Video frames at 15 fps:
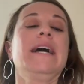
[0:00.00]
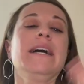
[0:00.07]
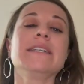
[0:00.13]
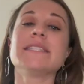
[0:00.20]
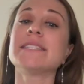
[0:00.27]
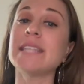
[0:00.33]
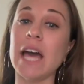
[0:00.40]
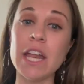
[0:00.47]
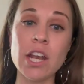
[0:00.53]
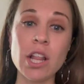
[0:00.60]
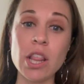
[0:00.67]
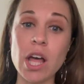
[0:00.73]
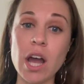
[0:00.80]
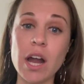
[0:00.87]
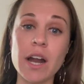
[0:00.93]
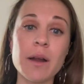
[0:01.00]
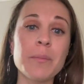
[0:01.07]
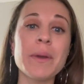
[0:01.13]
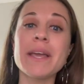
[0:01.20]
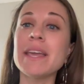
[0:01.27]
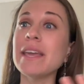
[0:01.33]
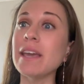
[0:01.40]
Set an alarm,
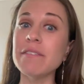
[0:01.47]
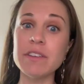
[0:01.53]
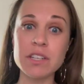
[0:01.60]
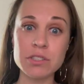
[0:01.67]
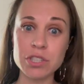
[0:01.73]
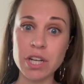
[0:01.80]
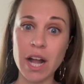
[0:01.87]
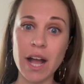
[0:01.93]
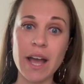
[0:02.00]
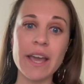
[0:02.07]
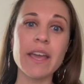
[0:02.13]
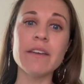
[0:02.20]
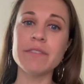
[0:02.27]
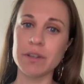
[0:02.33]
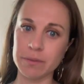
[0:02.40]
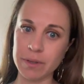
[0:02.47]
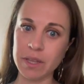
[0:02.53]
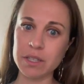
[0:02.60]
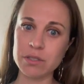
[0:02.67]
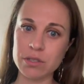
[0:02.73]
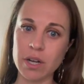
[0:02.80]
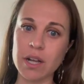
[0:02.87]
give it a try. If you're really
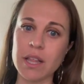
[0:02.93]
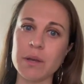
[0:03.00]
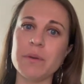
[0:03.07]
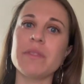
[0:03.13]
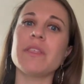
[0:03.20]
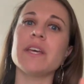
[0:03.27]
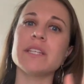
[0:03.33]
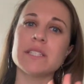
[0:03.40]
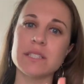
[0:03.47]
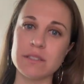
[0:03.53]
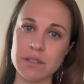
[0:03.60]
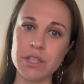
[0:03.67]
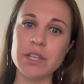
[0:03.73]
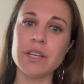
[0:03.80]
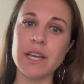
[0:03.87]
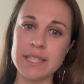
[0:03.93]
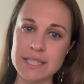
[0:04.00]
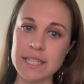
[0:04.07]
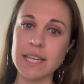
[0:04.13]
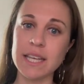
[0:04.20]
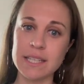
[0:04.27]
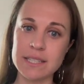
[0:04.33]
struggling with this, it's
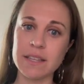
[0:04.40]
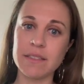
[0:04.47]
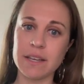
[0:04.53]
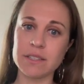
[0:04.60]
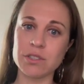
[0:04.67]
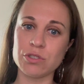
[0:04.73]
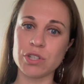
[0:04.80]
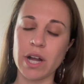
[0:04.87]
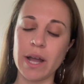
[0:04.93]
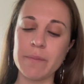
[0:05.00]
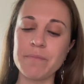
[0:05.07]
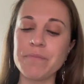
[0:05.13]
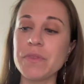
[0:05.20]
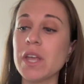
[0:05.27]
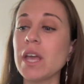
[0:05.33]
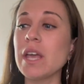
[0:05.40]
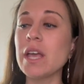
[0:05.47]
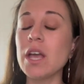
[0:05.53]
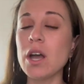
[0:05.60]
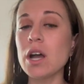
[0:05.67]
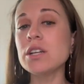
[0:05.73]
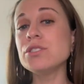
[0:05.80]
an easy thing to try.
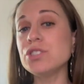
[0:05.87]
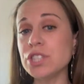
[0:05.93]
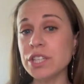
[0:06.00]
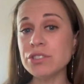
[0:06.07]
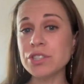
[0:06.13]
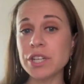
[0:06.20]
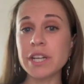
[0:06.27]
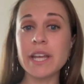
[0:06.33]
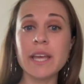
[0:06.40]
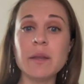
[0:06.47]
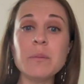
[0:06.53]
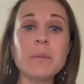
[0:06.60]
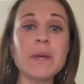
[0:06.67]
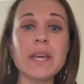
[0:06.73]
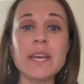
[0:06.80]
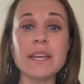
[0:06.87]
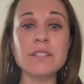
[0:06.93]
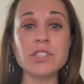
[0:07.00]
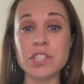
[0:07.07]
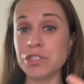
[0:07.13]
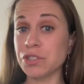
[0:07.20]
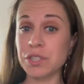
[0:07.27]
Ginger can be
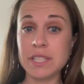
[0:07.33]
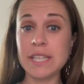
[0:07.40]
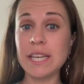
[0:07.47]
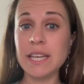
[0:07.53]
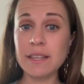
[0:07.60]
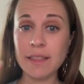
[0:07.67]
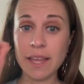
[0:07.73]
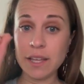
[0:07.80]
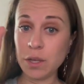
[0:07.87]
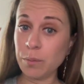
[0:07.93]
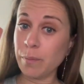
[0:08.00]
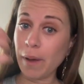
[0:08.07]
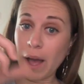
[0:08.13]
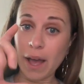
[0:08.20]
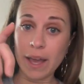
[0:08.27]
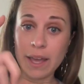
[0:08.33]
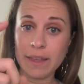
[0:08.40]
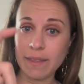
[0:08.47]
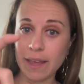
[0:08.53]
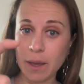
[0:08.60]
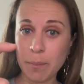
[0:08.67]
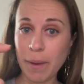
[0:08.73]
ginger tea that you buy in
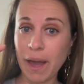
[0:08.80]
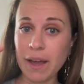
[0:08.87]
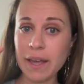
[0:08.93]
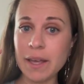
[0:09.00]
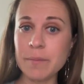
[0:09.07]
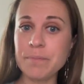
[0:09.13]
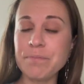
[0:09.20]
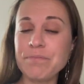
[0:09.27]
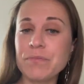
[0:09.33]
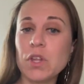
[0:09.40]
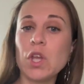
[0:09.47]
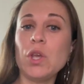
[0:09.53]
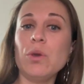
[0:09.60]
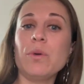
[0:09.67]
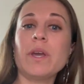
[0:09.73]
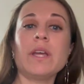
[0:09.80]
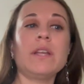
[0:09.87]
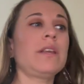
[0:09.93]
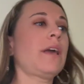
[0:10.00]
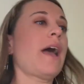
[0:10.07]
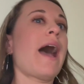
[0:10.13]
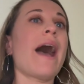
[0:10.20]
like a packet, You can
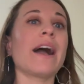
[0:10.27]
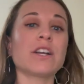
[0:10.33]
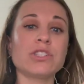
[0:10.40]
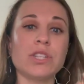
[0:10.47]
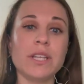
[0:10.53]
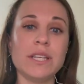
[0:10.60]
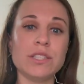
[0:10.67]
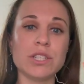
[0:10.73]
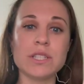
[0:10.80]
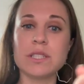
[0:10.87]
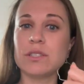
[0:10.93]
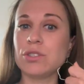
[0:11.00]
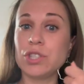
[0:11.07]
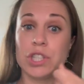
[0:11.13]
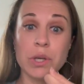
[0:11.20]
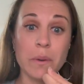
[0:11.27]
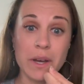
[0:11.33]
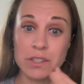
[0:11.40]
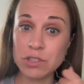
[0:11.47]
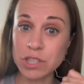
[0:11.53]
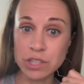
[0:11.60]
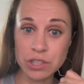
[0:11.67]
actually just chew
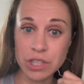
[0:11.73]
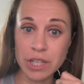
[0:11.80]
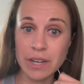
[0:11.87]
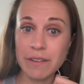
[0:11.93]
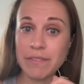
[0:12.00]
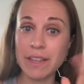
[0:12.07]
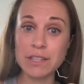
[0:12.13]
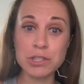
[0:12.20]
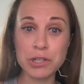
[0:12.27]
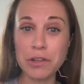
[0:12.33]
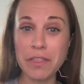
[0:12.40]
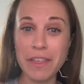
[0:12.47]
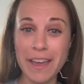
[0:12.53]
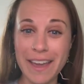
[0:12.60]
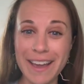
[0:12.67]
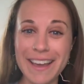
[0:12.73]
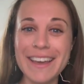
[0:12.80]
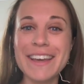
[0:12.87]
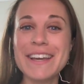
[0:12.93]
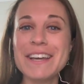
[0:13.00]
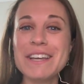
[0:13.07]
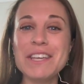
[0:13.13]
on ginger if that's your thing.
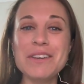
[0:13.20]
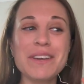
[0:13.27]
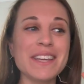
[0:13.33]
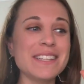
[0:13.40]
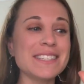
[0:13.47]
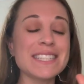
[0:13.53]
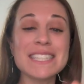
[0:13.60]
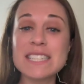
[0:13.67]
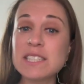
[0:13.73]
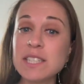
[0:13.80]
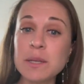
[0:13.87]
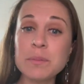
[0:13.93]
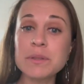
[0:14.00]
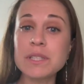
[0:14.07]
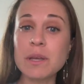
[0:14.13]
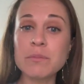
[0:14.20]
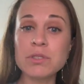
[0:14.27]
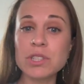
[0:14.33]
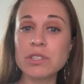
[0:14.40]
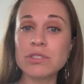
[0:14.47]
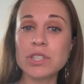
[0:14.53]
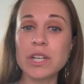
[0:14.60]
You can steep some
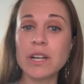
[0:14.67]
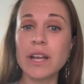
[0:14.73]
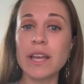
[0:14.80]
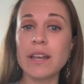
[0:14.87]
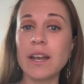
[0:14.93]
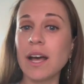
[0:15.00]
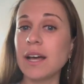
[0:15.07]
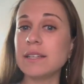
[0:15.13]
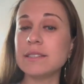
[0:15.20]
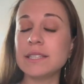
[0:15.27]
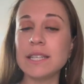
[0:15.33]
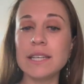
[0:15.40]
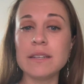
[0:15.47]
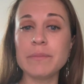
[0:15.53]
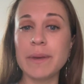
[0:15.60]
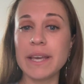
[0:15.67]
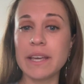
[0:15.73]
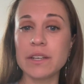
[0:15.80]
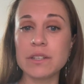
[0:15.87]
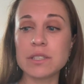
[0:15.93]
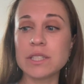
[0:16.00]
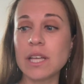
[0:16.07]
ginger in hot tea and make it
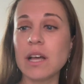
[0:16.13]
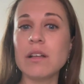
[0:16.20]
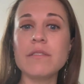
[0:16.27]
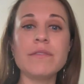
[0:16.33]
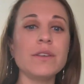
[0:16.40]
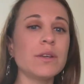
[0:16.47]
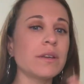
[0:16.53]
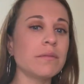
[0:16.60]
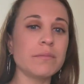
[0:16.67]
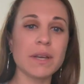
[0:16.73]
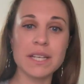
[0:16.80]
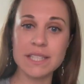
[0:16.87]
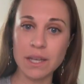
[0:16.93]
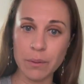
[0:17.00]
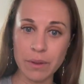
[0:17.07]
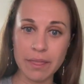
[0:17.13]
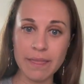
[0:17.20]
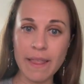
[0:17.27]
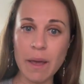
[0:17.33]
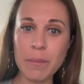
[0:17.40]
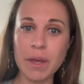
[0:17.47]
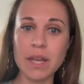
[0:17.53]
yourself. You can mix it with
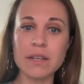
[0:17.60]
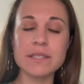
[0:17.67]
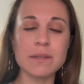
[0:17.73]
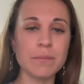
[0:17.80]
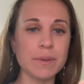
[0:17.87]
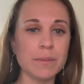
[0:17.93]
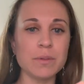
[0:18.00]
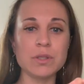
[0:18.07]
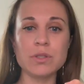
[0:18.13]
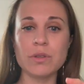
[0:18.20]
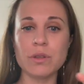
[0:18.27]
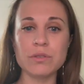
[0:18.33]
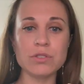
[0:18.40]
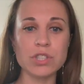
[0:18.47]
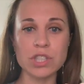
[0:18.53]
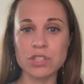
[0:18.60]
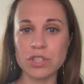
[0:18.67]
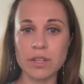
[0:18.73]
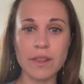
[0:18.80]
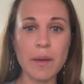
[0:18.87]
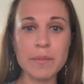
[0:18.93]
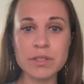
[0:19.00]
lemon. Some people do those ginger
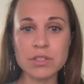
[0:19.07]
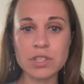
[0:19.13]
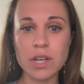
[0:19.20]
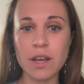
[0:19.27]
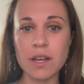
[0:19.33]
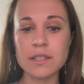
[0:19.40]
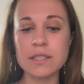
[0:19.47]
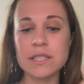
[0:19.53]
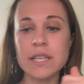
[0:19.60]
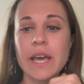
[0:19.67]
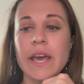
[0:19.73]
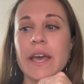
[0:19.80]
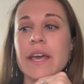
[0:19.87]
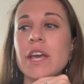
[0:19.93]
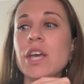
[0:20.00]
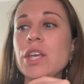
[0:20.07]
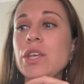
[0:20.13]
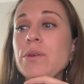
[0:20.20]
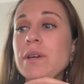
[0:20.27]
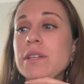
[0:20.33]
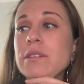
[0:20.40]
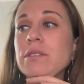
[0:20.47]
lemon shots. You
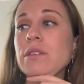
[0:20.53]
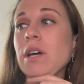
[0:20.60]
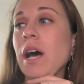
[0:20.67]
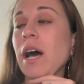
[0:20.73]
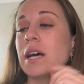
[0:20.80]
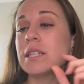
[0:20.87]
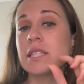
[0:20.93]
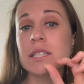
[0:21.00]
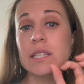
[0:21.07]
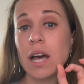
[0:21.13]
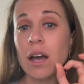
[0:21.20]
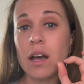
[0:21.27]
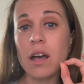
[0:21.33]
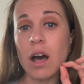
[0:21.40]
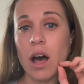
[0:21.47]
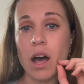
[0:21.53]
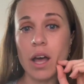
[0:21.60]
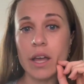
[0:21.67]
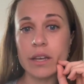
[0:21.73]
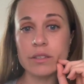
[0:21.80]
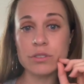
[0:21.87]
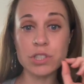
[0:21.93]
can suck
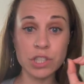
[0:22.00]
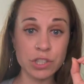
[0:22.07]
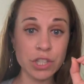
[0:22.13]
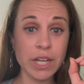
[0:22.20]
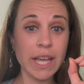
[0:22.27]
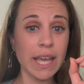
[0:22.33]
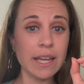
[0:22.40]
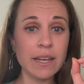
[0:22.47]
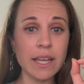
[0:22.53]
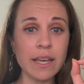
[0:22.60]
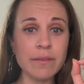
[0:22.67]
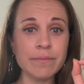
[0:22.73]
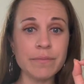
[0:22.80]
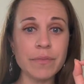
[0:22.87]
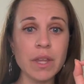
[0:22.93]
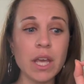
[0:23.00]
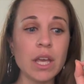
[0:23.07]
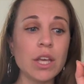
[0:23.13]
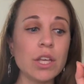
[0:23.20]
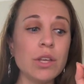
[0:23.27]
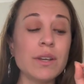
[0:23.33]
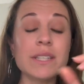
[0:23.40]
on ginger candy.
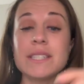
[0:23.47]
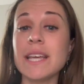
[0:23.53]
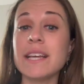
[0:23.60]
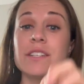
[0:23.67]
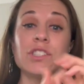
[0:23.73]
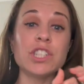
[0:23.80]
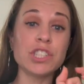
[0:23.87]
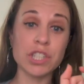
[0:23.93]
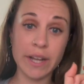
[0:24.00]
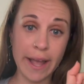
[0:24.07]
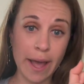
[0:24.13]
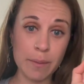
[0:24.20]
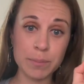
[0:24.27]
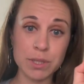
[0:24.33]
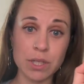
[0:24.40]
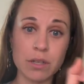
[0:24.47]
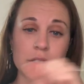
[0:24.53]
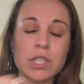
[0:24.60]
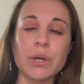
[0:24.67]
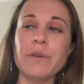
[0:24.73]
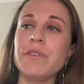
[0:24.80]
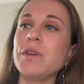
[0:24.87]
You could take a ginger capsule.
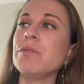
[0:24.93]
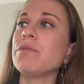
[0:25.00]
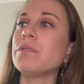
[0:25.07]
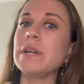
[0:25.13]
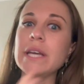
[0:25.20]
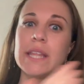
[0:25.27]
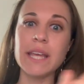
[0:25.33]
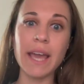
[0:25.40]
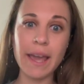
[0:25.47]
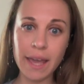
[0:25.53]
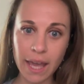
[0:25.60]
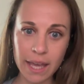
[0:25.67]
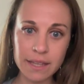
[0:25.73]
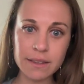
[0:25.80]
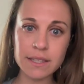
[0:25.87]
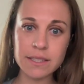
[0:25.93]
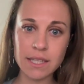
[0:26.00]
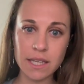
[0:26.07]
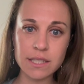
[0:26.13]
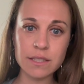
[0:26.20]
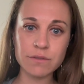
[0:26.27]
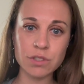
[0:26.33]
So if you really hate the
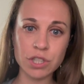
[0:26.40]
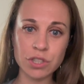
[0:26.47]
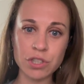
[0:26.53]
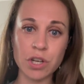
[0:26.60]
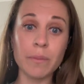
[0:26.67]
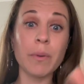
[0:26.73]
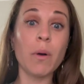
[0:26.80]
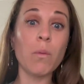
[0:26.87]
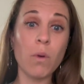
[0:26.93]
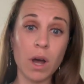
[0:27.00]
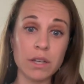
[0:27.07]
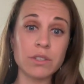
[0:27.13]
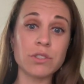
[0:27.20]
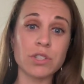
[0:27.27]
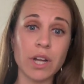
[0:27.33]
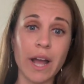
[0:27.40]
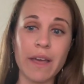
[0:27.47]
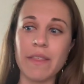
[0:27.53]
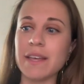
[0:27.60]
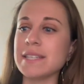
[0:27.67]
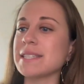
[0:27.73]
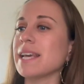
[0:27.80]
taste of ginger but want to try
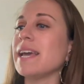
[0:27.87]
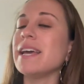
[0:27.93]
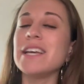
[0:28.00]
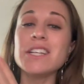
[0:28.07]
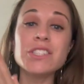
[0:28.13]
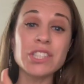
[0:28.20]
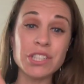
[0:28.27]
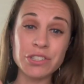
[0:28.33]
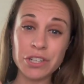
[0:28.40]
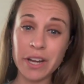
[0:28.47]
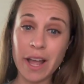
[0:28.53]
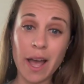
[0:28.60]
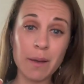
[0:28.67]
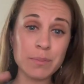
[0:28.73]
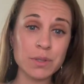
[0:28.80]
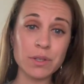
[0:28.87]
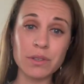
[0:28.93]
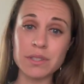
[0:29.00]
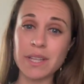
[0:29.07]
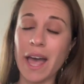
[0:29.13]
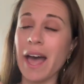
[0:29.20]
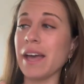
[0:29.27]
this, ginger
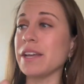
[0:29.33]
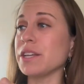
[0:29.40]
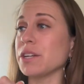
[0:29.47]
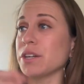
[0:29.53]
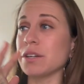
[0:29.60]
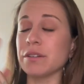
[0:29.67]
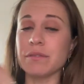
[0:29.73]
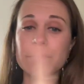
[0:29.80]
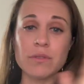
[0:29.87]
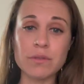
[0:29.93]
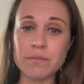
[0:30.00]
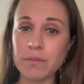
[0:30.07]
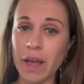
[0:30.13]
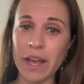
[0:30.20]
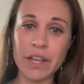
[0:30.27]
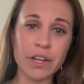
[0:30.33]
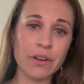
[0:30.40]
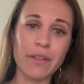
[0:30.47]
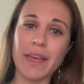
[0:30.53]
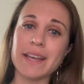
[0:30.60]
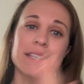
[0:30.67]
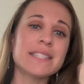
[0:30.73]
capsules at your
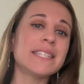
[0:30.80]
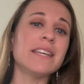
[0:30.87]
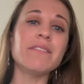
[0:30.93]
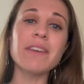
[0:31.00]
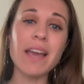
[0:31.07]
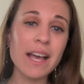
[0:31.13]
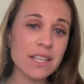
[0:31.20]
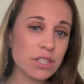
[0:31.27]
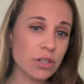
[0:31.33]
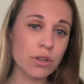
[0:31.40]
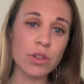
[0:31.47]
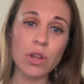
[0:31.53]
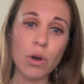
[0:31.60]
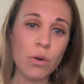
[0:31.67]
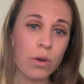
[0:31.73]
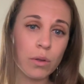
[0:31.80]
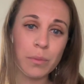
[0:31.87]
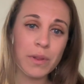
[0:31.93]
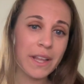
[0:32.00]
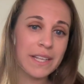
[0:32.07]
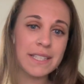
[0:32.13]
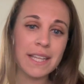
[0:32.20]
like CVS or local
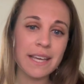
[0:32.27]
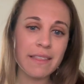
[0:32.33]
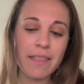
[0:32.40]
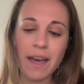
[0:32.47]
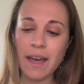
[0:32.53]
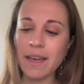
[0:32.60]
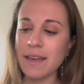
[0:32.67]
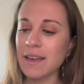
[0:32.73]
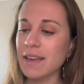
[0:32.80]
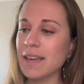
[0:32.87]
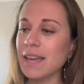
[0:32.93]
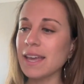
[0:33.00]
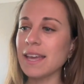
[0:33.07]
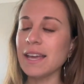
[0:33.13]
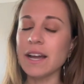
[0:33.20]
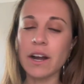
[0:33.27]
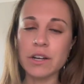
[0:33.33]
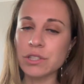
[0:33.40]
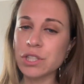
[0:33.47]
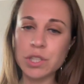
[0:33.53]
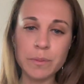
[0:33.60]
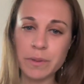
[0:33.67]
place like that are
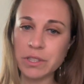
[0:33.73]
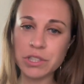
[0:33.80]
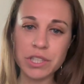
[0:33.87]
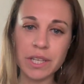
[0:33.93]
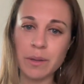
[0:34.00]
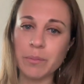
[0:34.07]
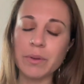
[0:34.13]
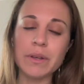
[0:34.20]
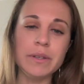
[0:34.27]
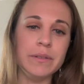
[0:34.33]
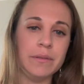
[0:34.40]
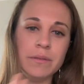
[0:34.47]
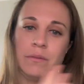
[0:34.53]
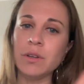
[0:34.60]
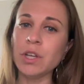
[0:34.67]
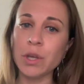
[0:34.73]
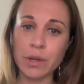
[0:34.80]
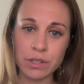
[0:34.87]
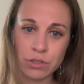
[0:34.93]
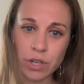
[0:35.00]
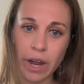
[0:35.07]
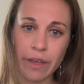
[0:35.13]
super cheap. You
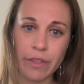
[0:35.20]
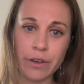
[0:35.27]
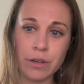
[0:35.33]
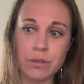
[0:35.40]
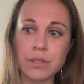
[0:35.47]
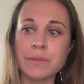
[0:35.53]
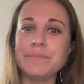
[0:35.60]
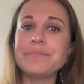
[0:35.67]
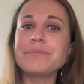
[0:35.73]
could try those,